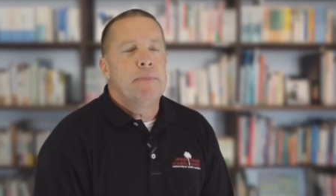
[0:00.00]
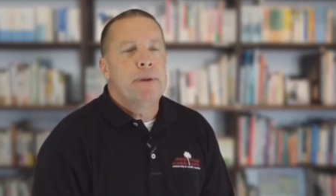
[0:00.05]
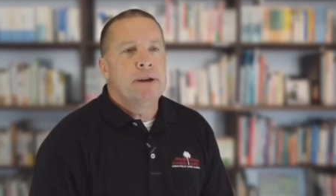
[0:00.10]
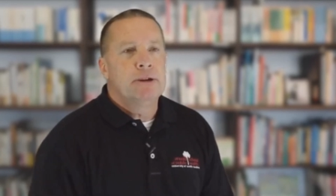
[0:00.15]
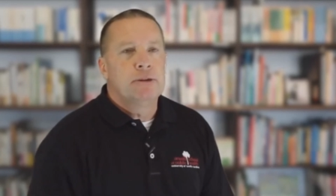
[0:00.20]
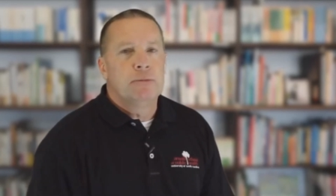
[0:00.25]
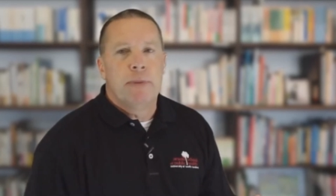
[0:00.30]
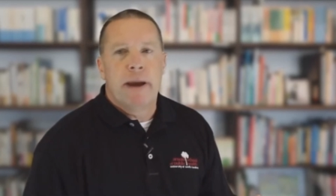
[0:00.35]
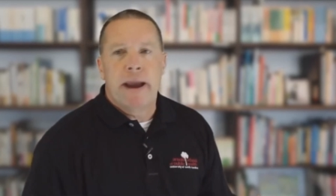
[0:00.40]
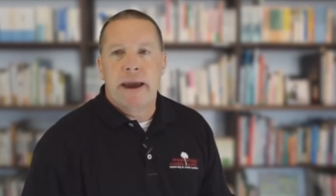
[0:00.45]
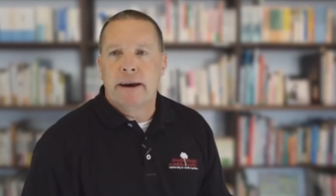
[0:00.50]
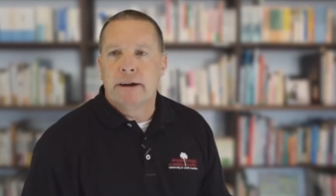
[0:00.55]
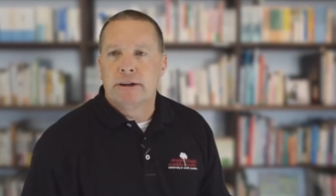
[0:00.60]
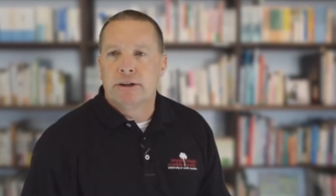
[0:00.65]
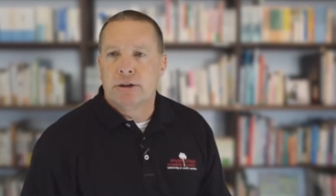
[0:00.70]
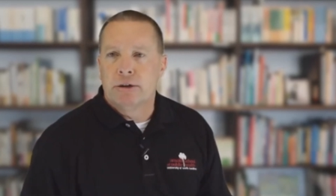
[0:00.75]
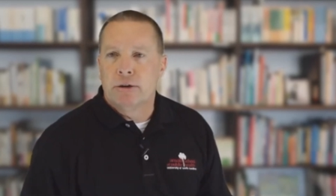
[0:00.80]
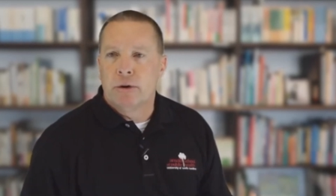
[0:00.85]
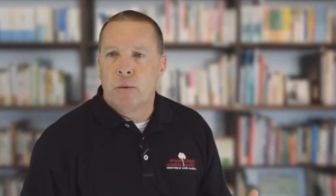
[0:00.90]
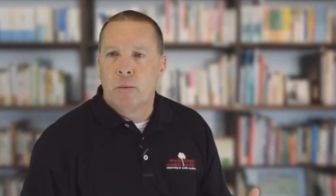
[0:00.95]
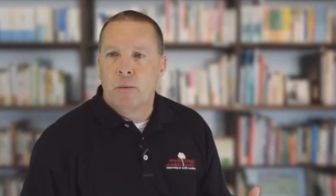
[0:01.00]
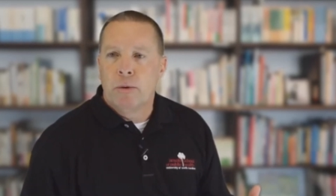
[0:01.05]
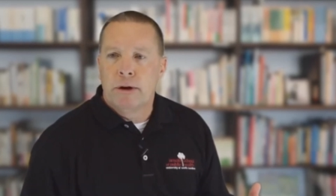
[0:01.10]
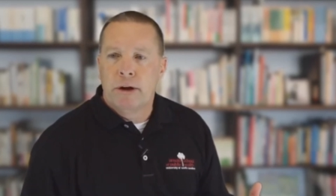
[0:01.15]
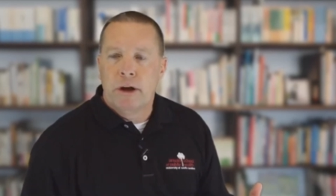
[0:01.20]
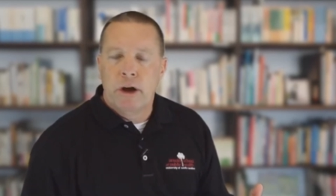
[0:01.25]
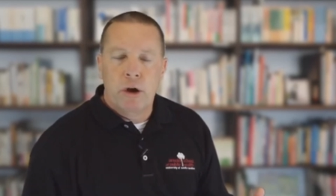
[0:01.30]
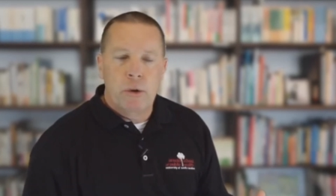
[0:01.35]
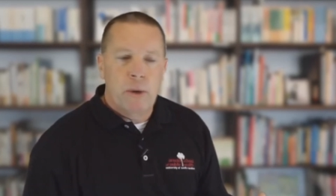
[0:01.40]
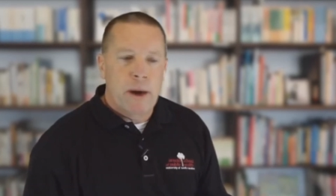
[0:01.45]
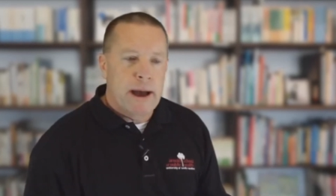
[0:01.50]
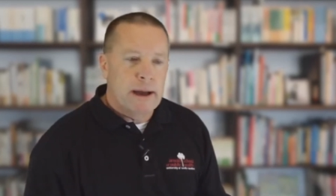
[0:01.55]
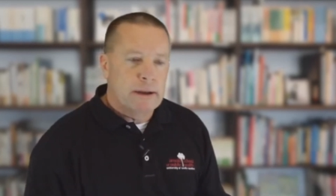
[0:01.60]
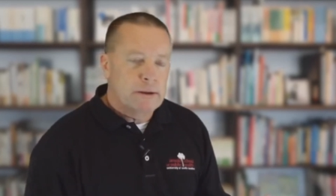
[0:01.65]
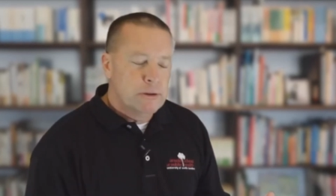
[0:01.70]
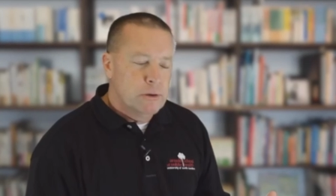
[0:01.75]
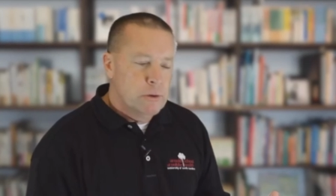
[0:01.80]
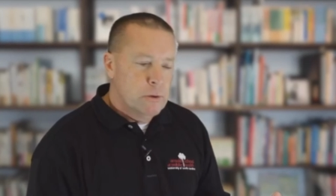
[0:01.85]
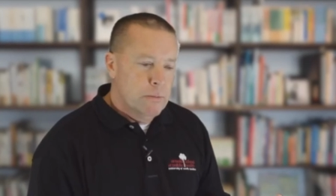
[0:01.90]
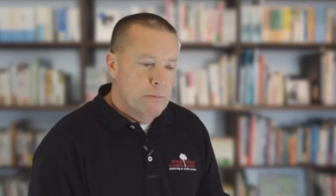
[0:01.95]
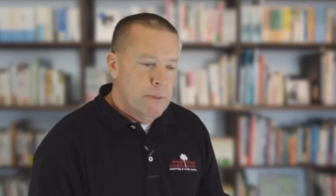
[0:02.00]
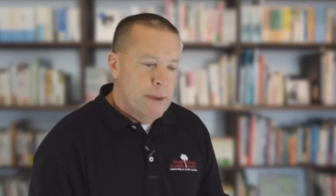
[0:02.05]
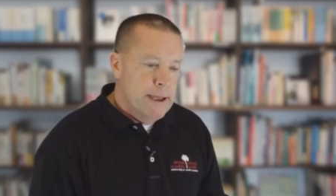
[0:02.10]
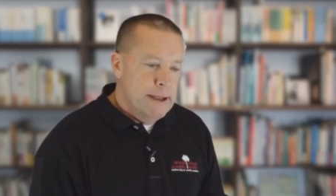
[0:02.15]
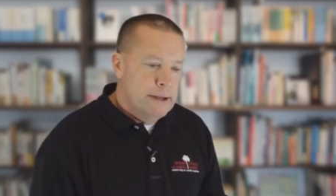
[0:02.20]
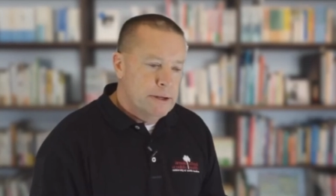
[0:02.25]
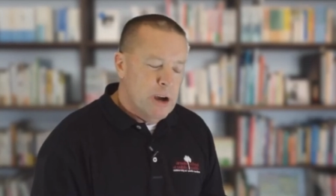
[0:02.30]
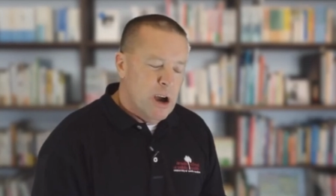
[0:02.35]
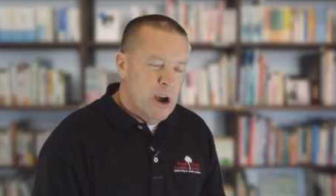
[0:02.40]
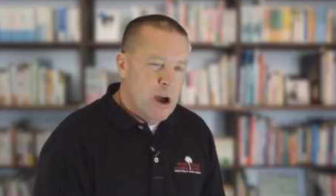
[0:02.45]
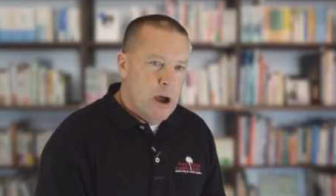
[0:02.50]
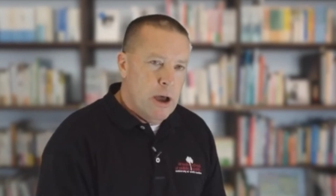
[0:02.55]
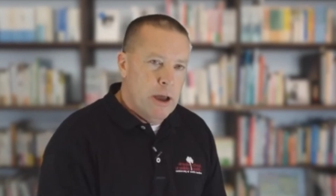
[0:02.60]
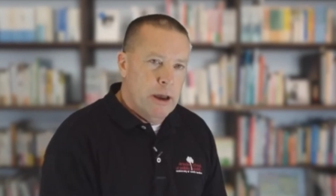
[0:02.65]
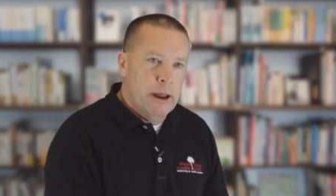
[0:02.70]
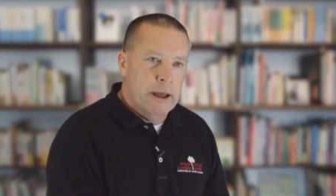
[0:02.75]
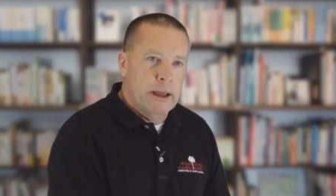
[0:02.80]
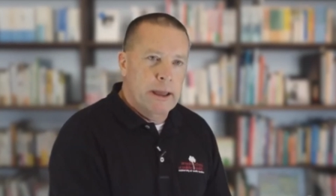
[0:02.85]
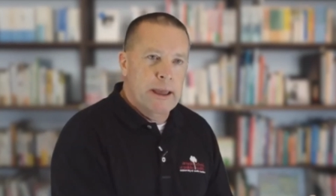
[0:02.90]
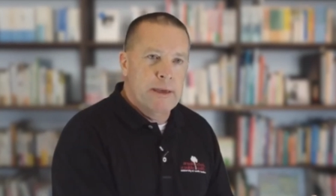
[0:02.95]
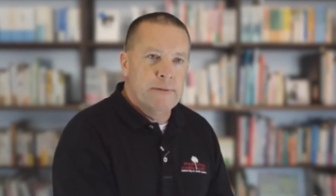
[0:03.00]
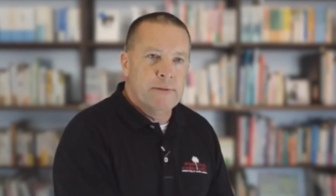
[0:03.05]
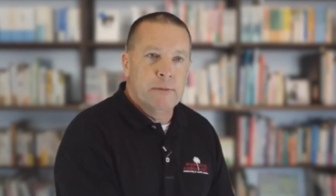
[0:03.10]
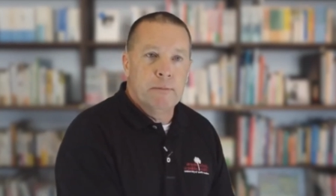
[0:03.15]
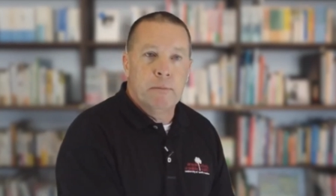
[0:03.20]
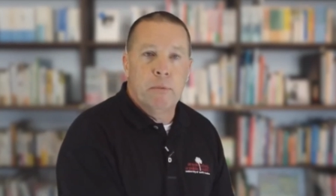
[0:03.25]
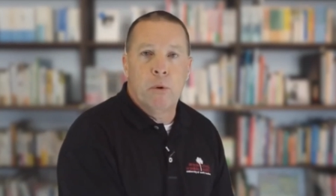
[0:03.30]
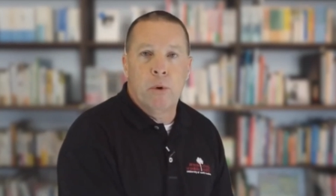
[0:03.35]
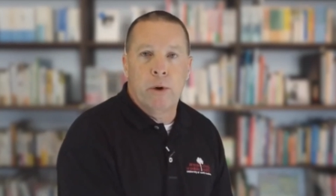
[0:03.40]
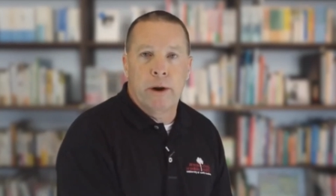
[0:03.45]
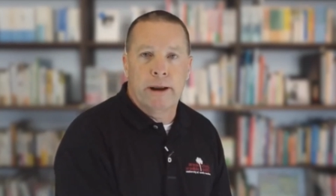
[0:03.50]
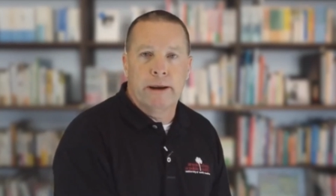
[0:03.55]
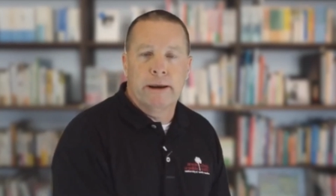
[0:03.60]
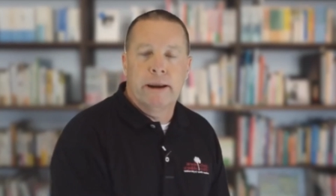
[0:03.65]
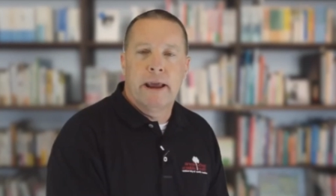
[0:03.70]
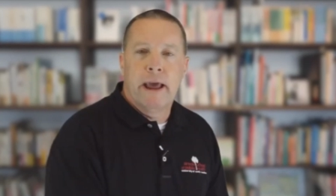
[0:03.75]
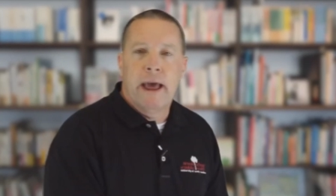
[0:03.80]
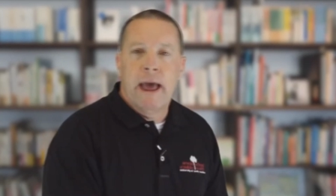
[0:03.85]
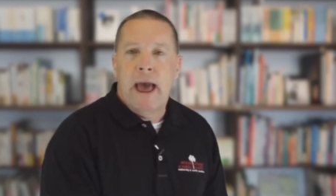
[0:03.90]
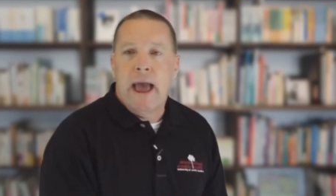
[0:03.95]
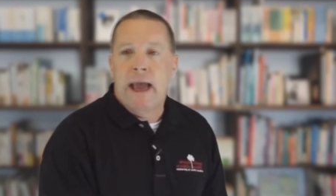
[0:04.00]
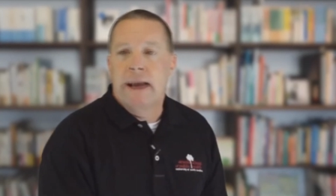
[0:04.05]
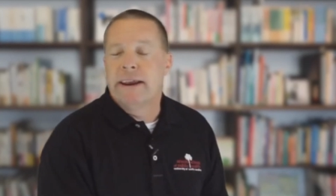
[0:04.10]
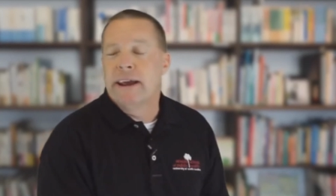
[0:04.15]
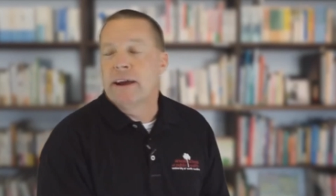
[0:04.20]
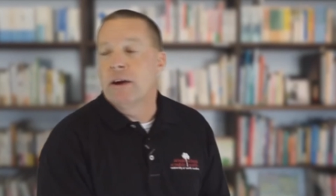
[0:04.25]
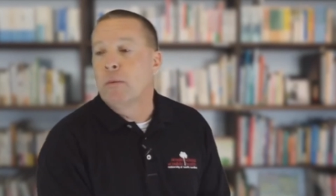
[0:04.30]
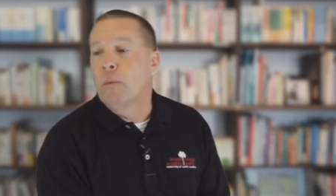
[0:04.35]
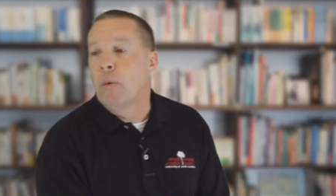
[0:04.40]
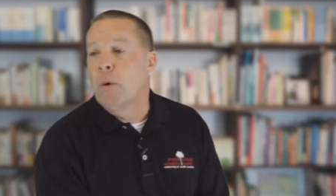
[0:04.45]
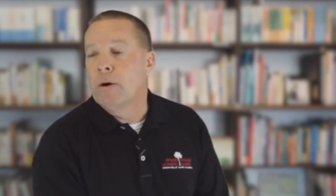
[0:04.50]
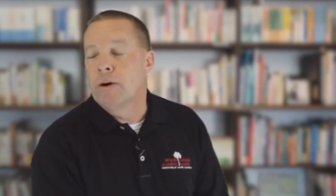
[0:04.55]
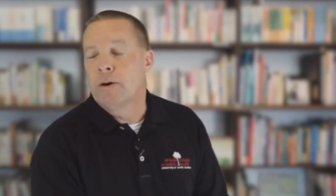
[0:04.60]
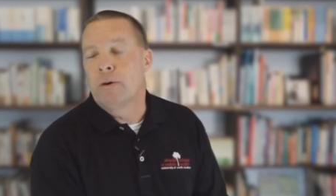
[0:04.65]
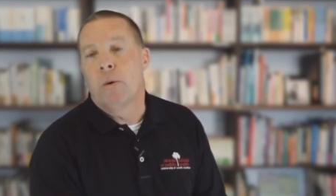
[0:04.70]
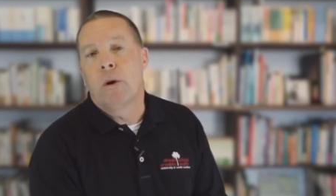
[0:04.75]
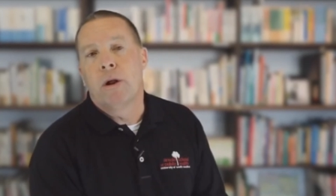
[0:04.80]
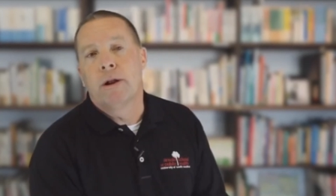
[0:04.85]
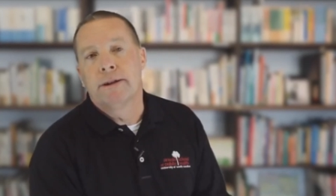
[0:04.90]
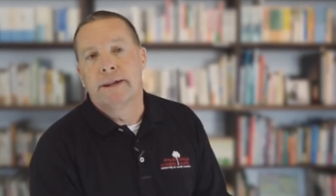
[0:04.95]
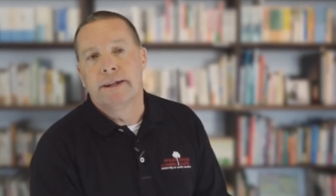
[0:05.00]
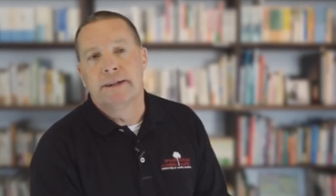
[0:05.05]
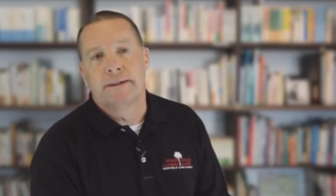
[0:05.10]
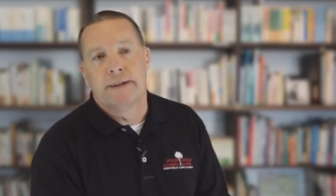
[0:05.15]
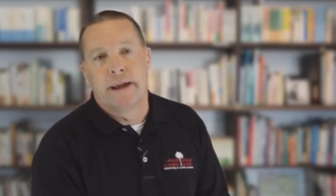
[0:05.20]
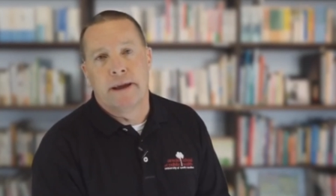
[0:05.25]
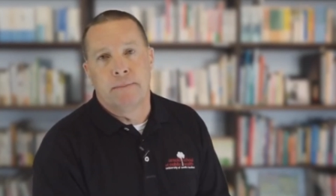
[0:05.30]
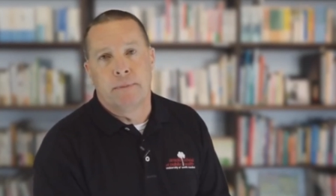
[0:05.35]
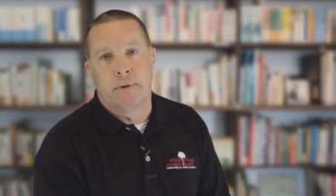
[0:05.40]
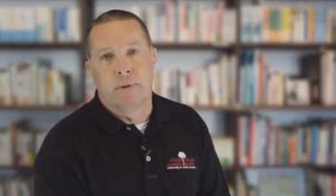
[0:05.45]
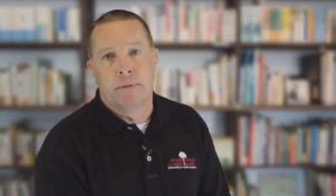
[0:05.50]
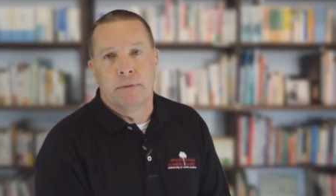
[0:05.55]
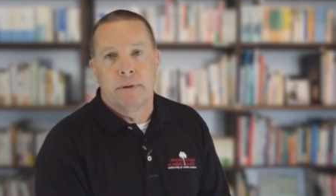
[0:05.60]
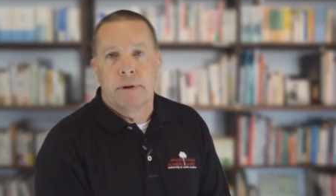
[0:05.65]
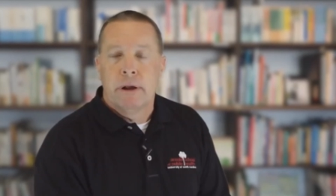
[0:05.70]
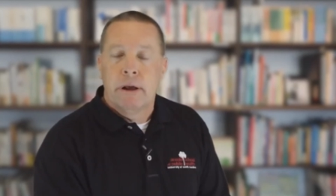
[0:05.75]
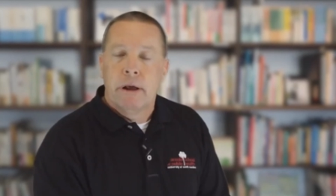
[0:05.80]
beach manager would go out to a beach on a given morning and take a water quality sample.